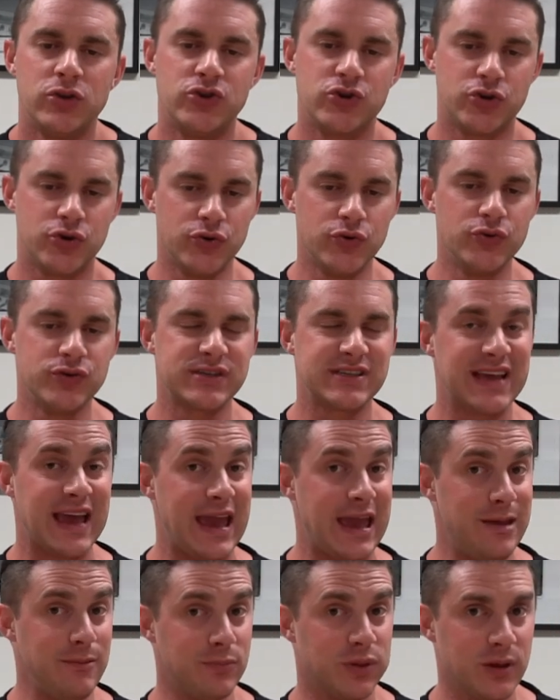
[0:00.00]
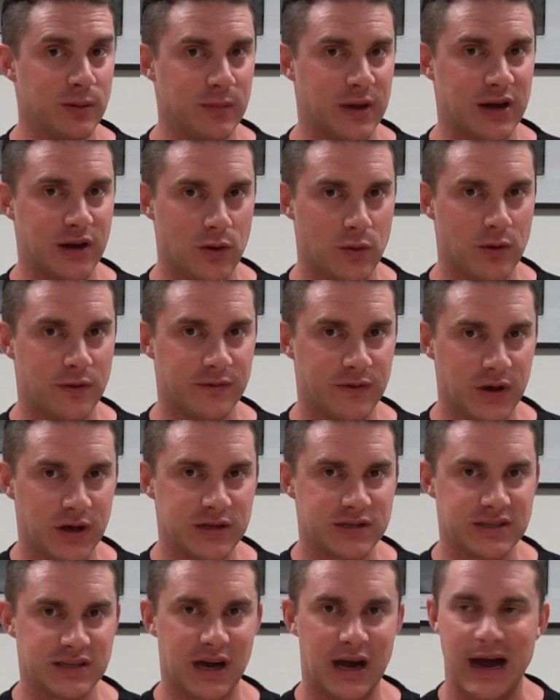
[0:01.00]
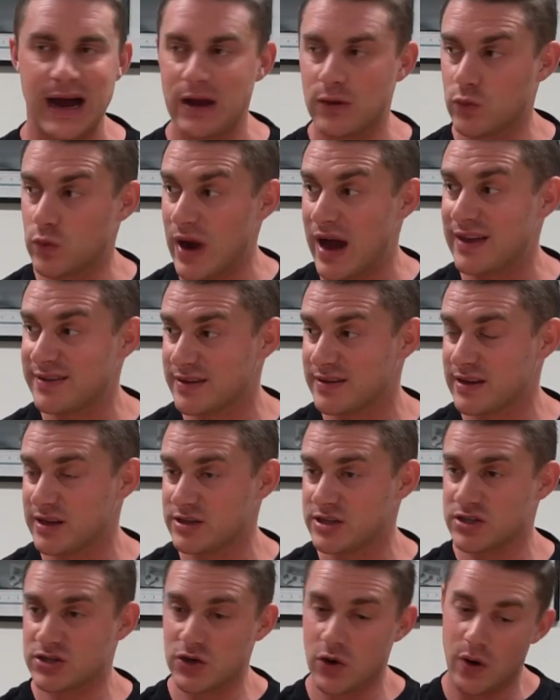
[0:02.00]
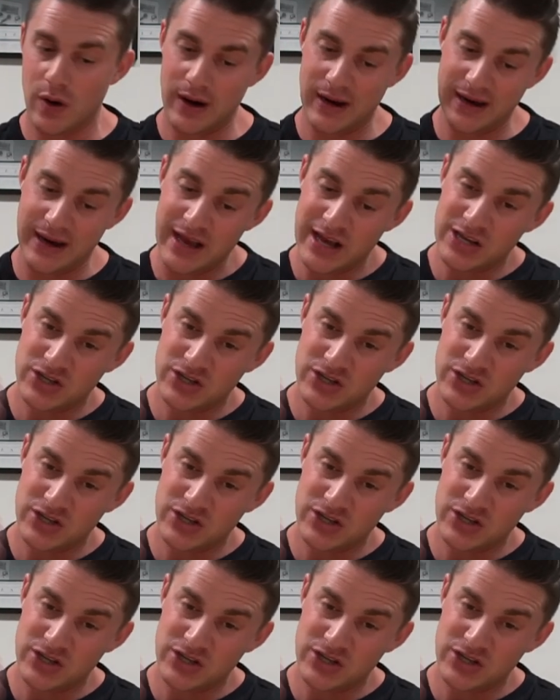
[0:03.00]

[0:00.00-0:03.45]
choose to implement a reverse diet rather than just going